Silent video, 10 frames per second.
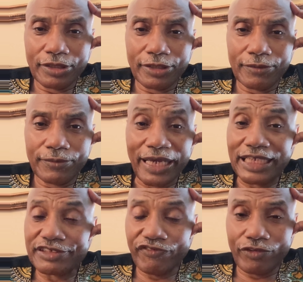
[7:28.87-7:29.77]
um,
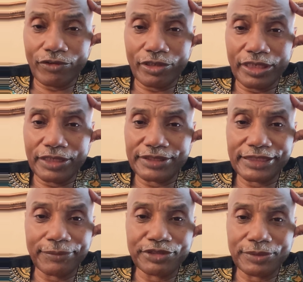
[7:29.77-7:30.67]
ask for and
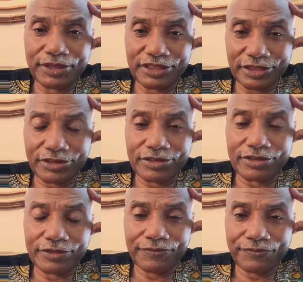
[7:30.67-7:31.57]
accept some
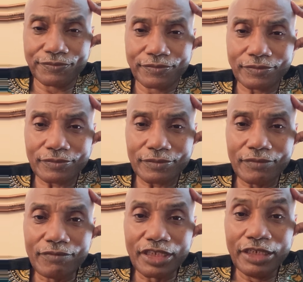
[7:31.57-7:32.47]
assistance.
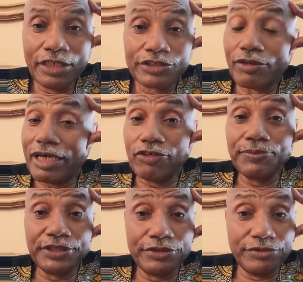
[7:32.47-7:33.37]
So I
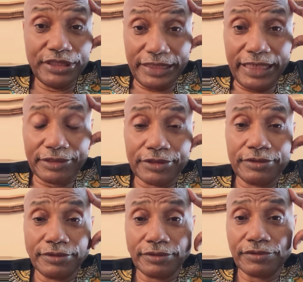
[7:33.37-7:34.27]
will be doing that,
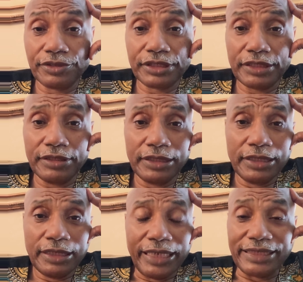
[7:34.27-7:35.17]
okay,
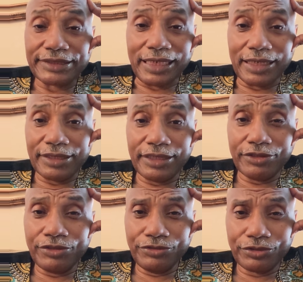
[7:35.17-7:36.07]
as I
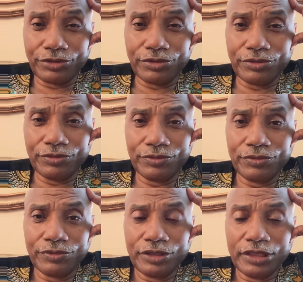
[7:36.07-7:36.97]
get used to
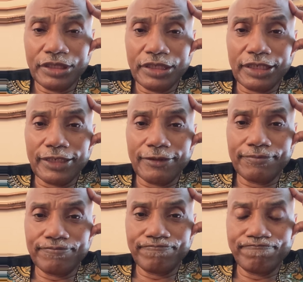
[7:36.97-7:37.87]

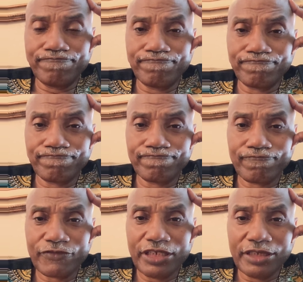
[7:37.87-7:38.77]
um,
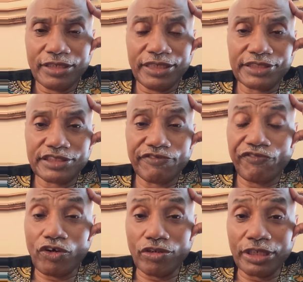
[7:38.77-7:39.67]
this
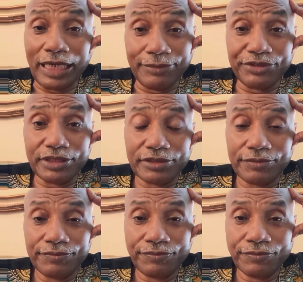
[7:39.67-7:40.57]
foreign object
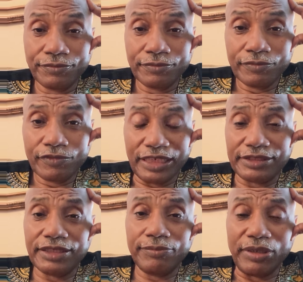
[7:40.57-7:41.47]

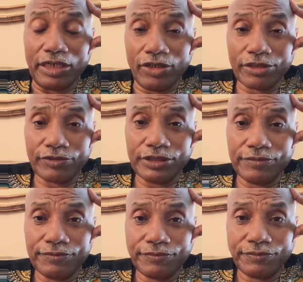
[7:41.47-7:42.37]
that's in my artery,
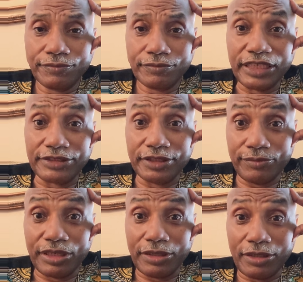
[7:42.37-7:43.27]
that's
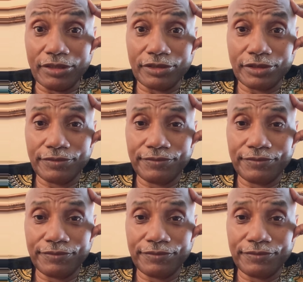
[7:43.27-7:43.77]
in my heart.